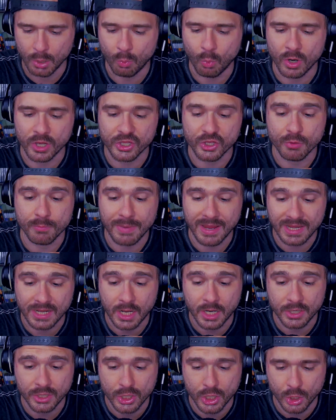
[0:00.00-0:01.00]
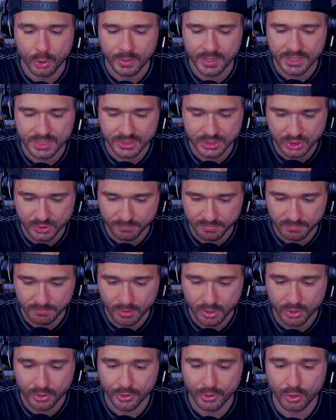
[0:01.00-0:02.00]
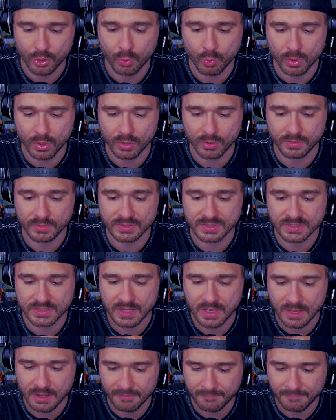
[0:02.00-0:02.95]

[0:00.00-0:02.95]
What you may not know is Super Mario World's